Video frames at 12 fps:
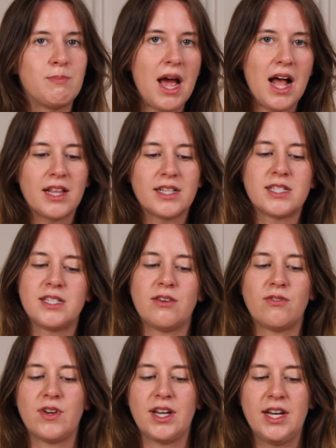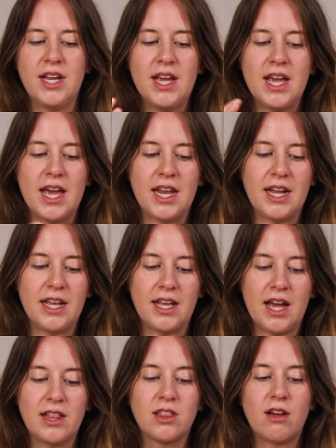palate's different, and
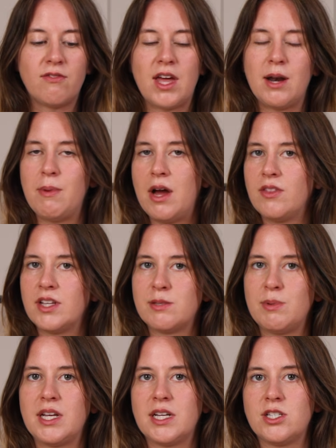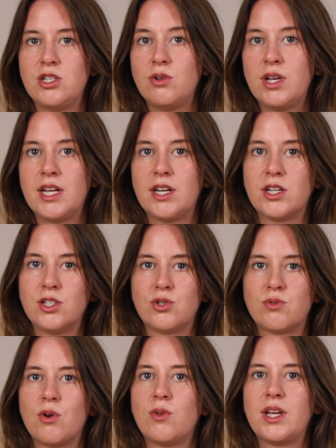I love that about this, because you can
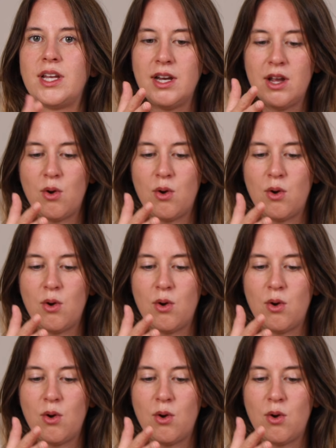control it